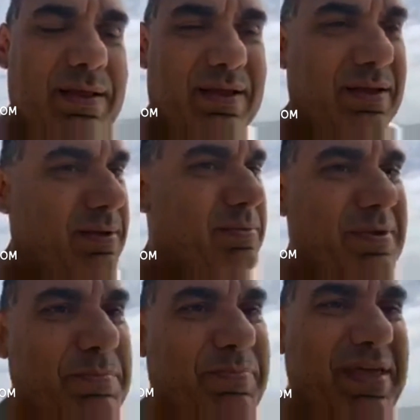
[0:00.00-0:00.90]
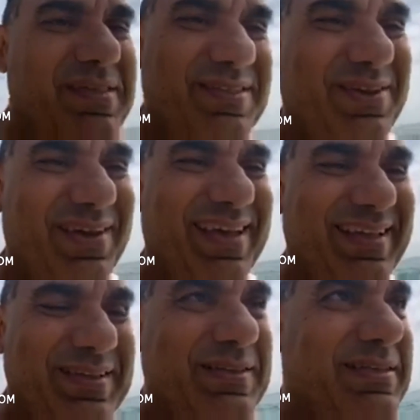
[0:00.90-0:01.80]
I'm gonna break it to you.
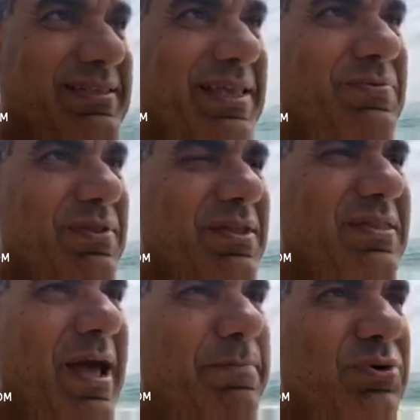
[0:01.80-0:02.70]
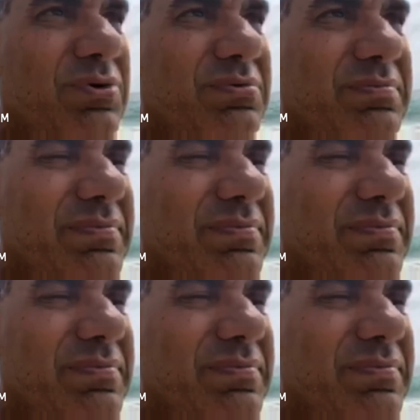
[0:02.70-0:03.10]
There's a secret, a taboo.